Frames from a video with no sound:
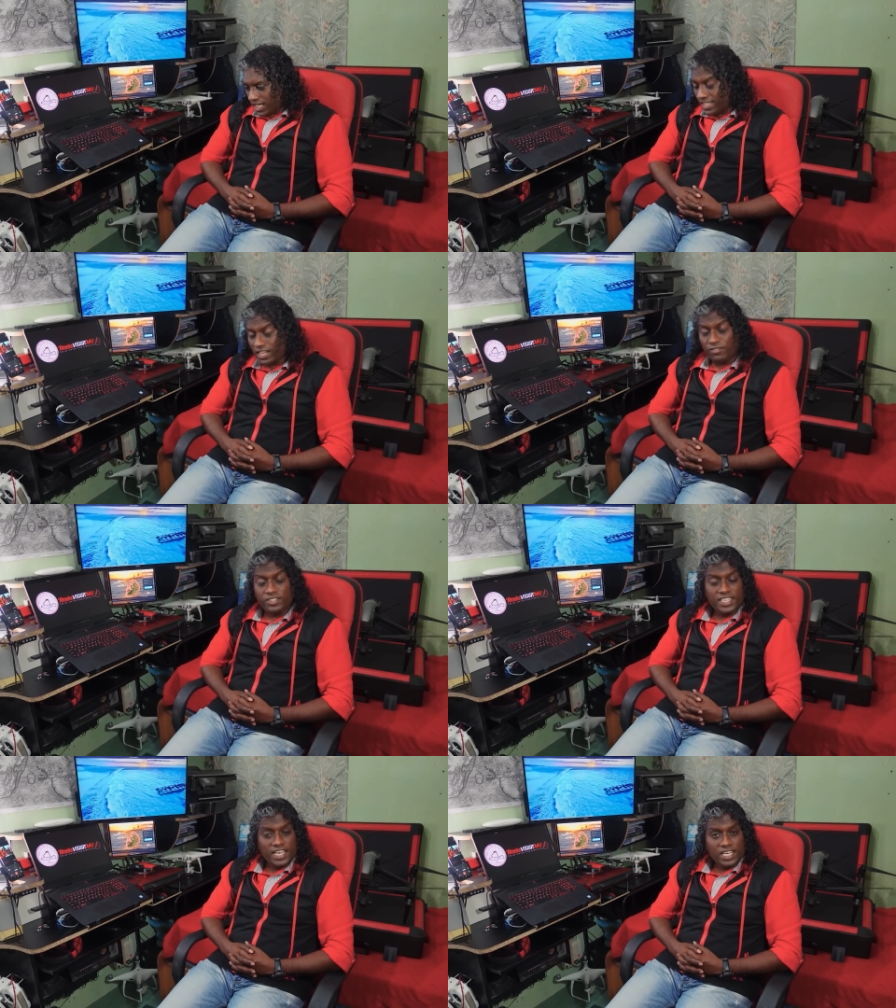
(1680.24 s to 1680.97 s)
At the end of
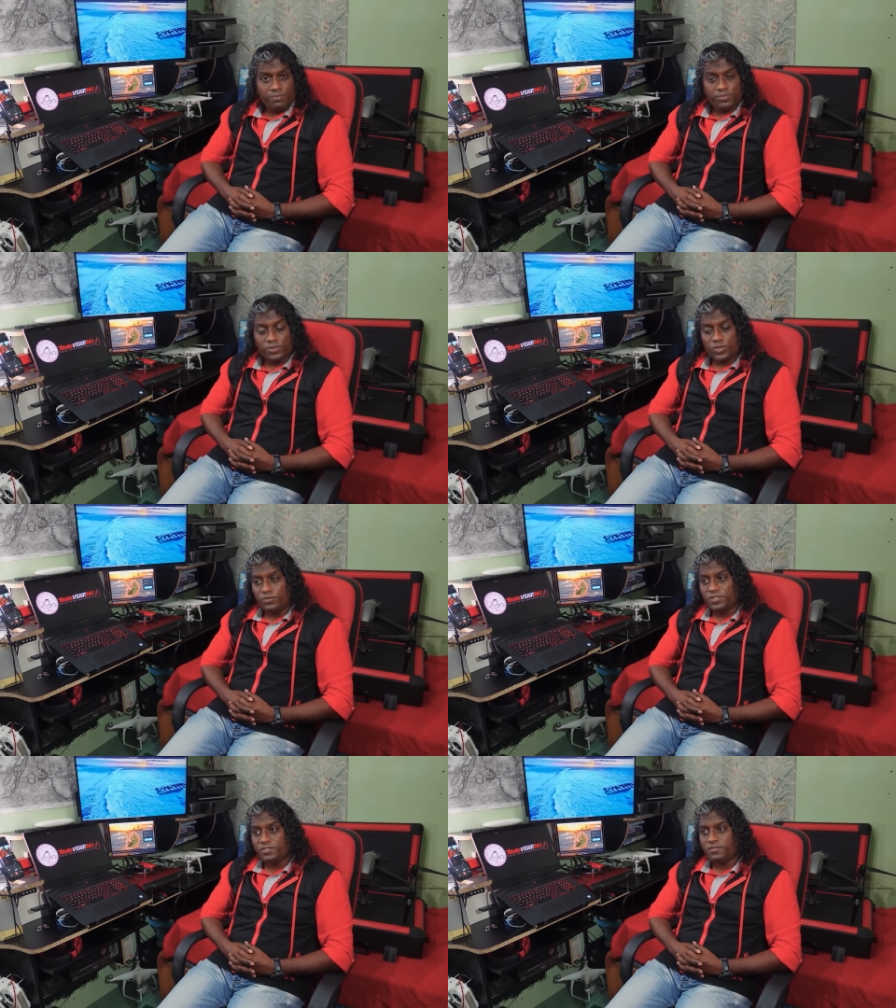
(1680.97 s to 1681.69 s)
the day, it
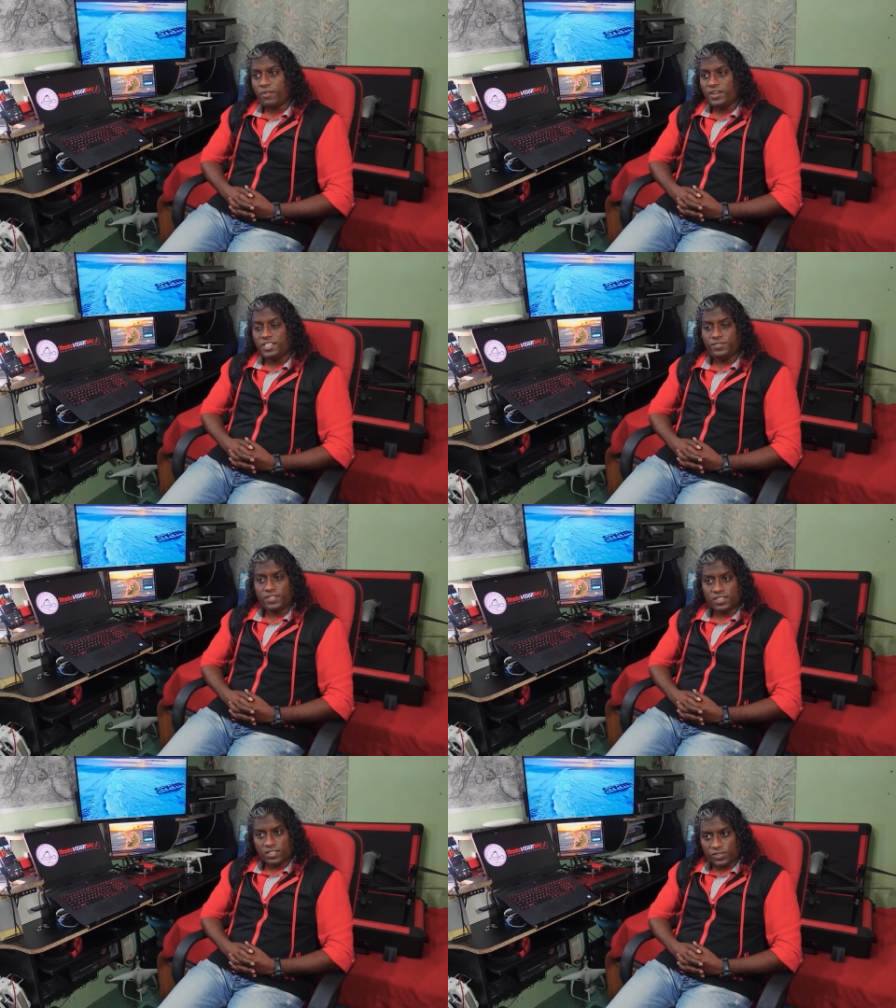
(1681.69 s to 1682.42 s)
proved very
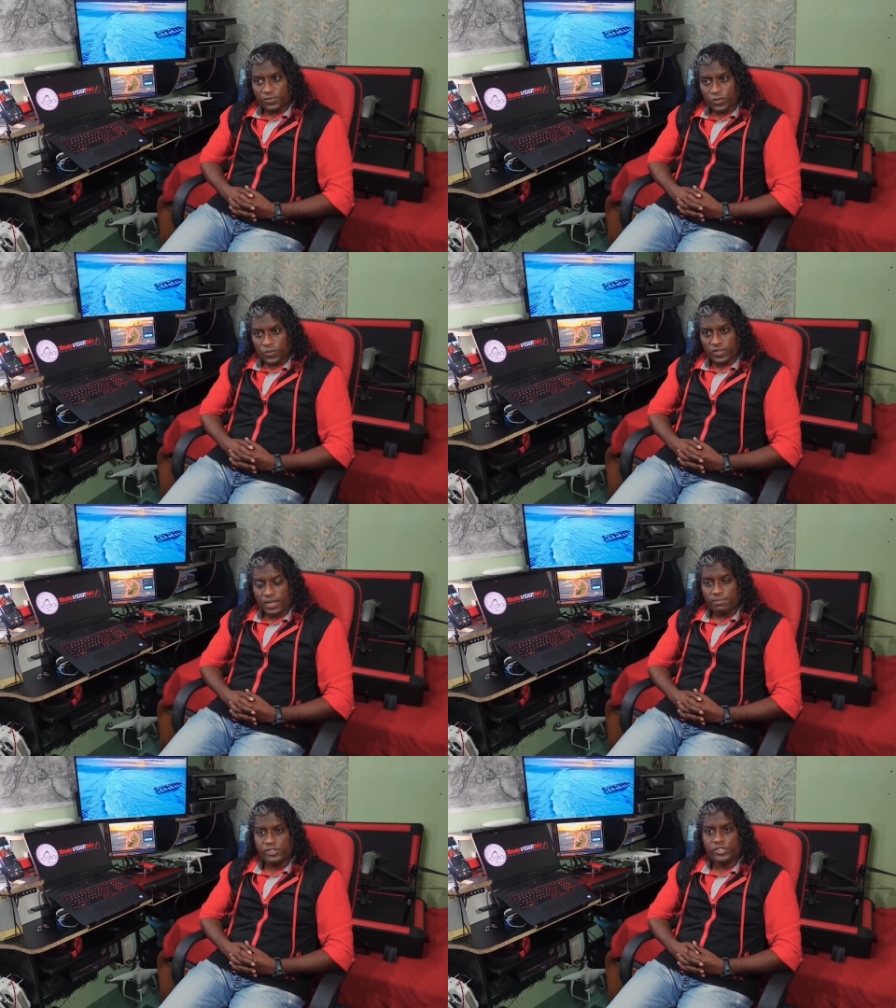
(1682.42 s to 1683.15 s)
difficult for
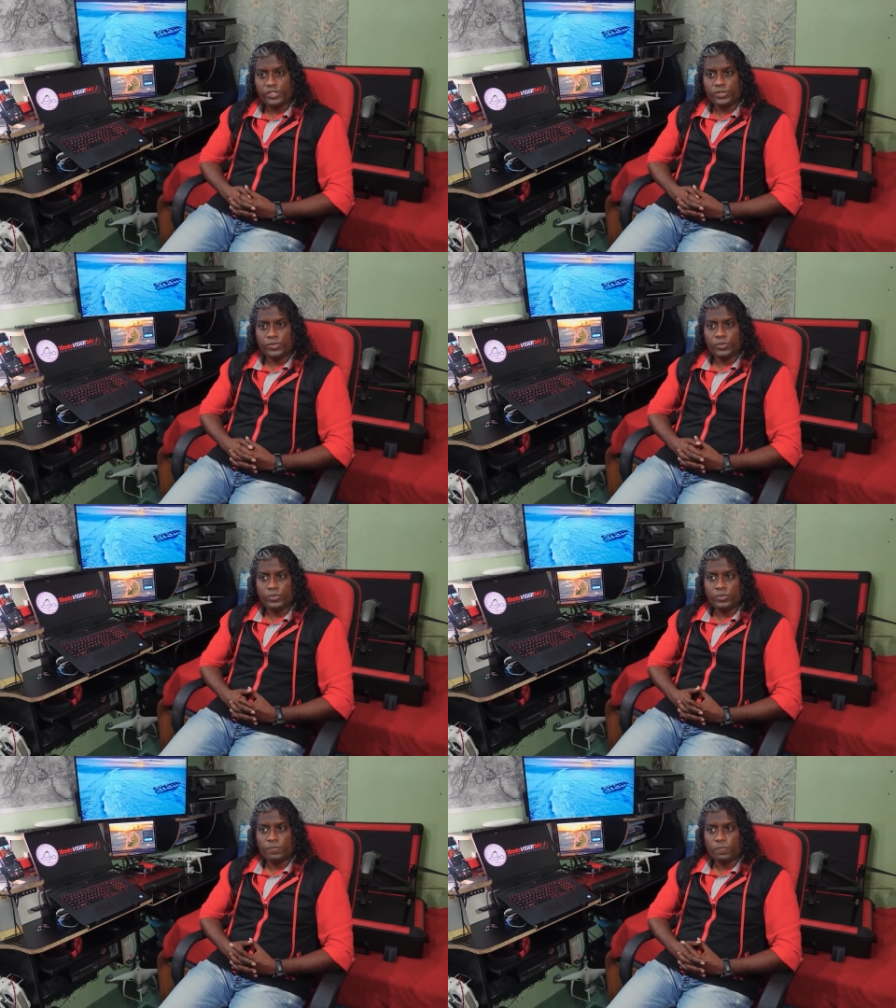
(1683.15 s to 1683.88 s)
them to